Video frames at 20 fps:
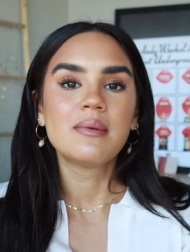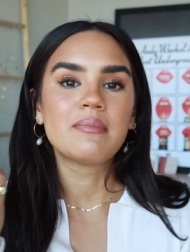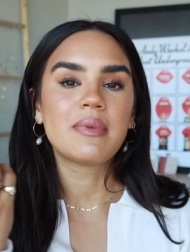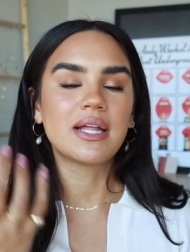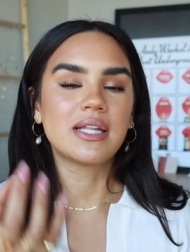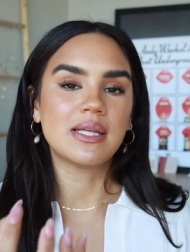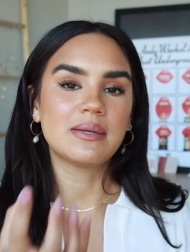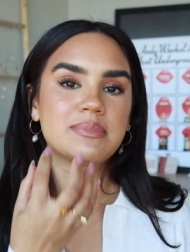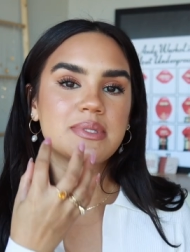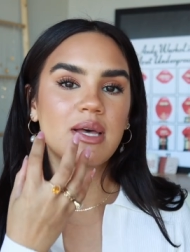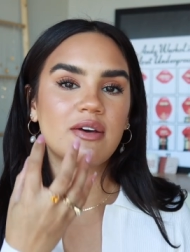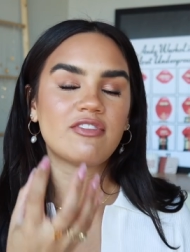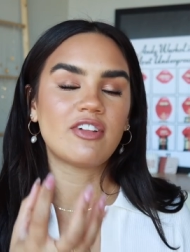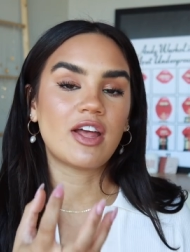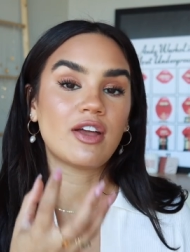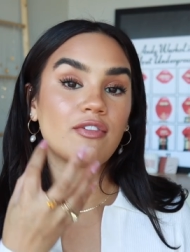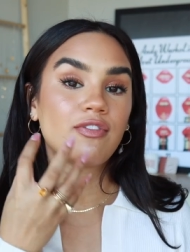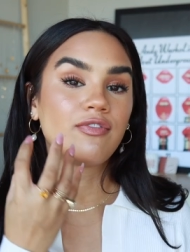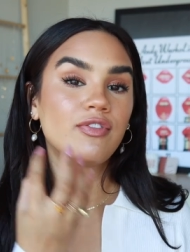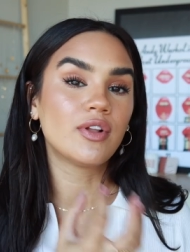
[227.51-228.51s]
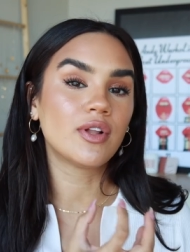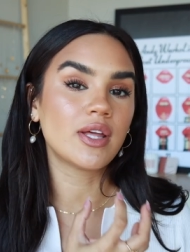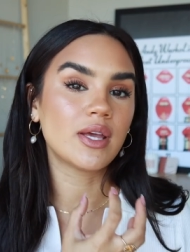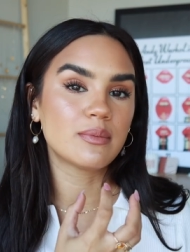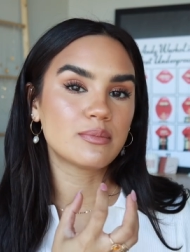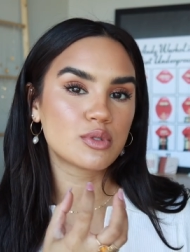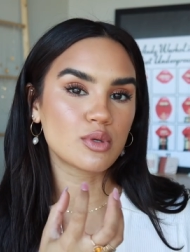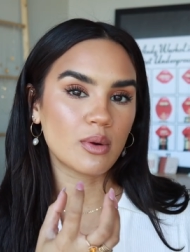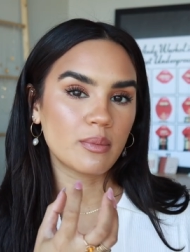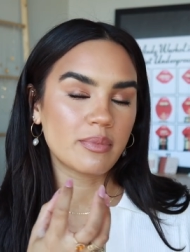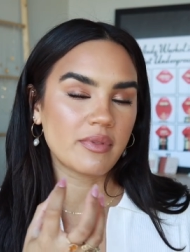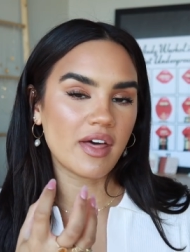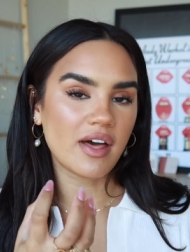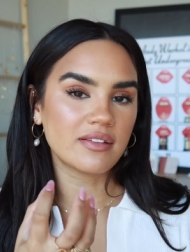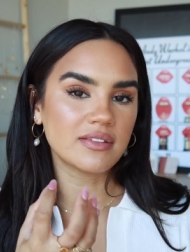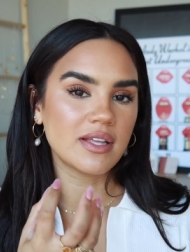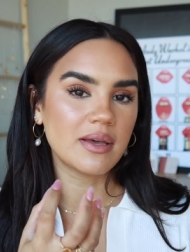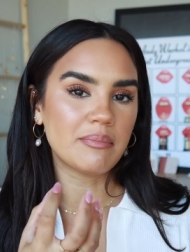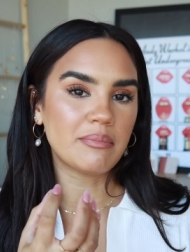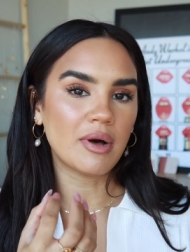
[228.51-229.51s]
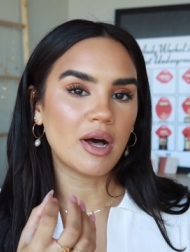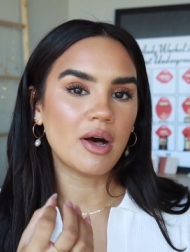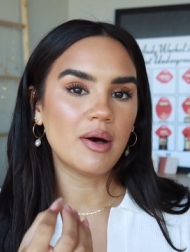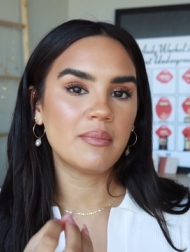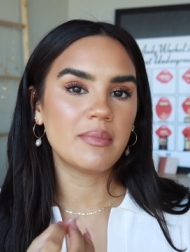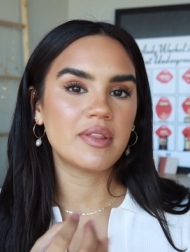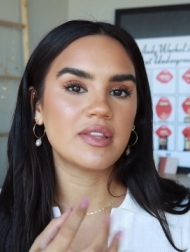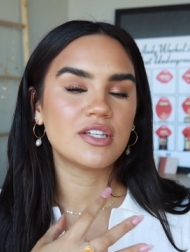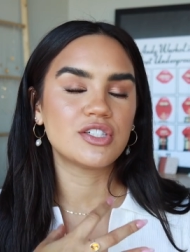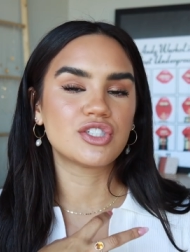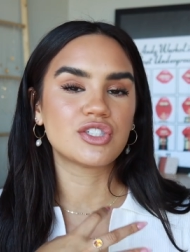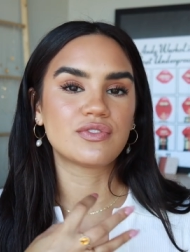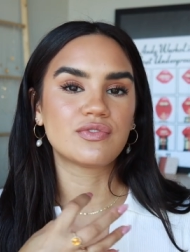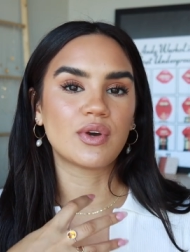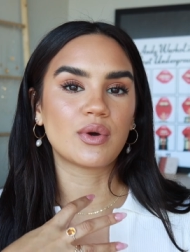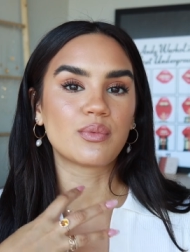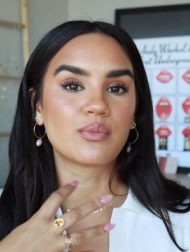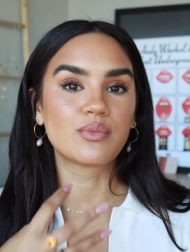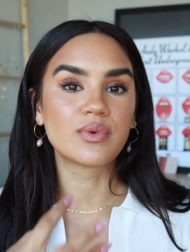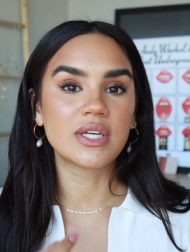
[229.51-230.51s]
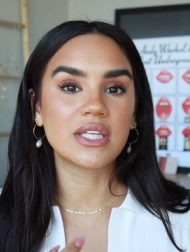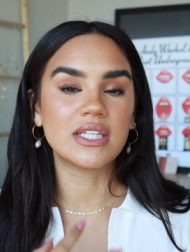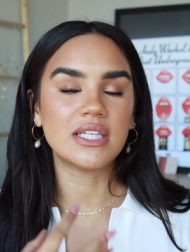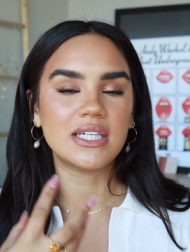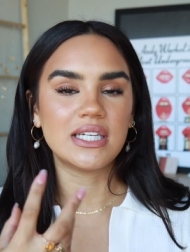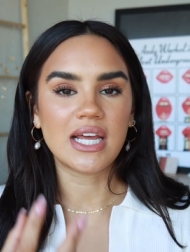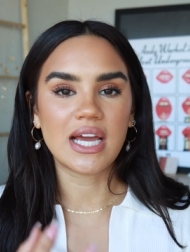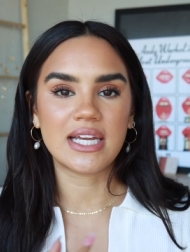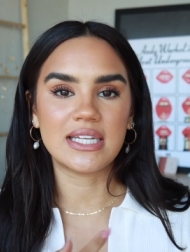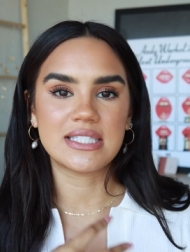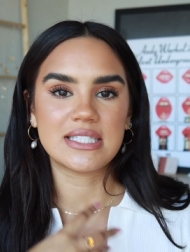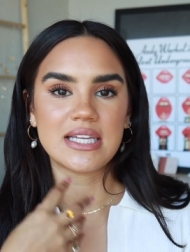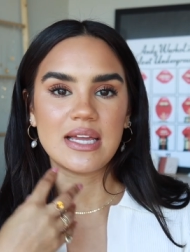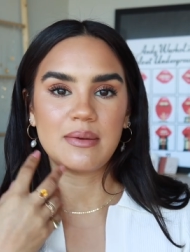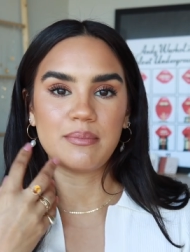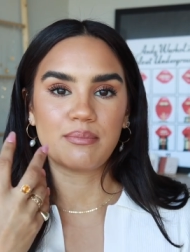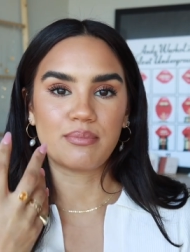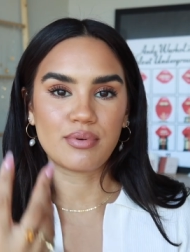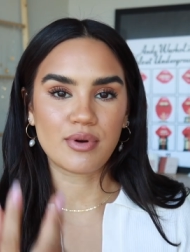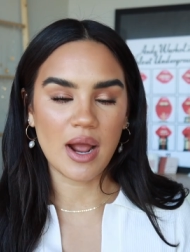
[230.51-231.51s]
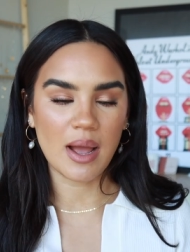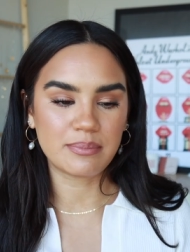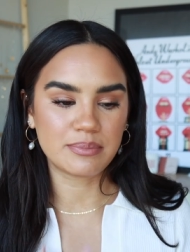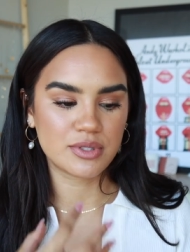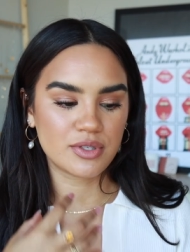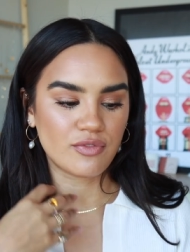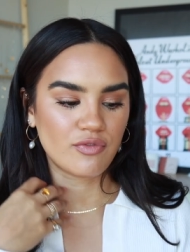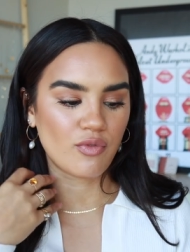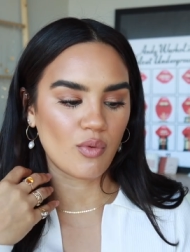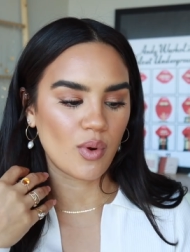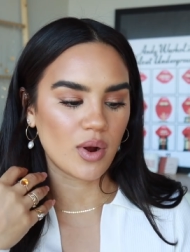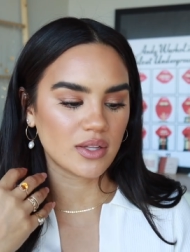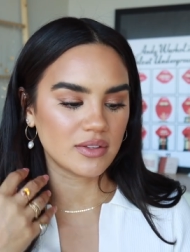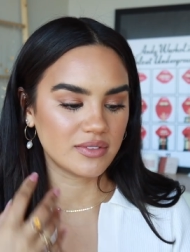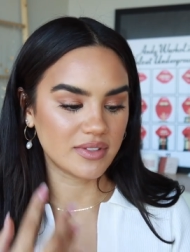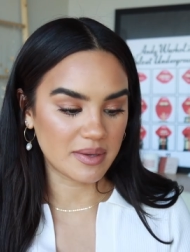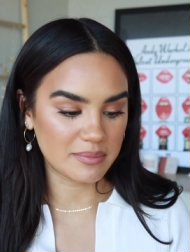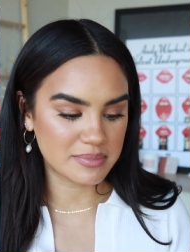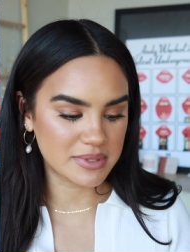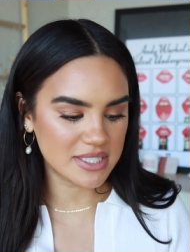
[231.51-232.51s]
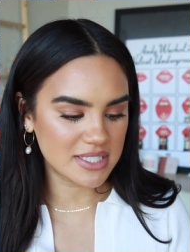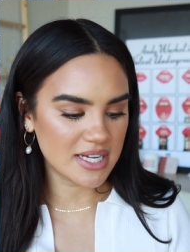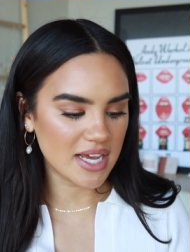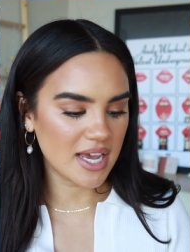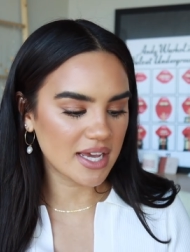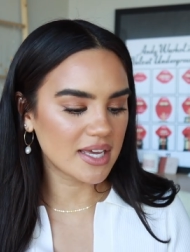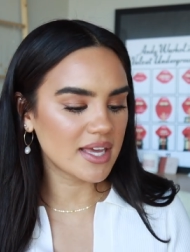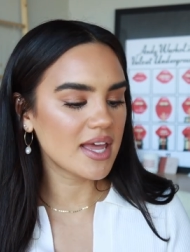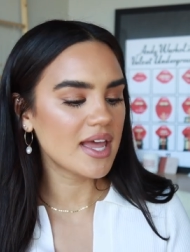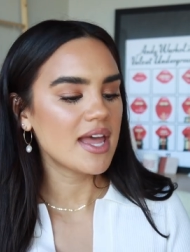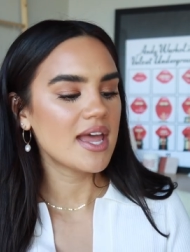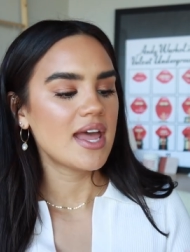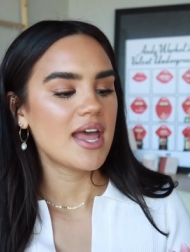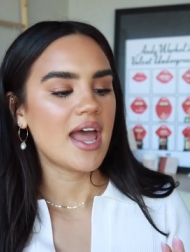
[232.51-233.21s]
my lips have like fully absorbed that lip balm and they just feel really nice and prepped for lipstick.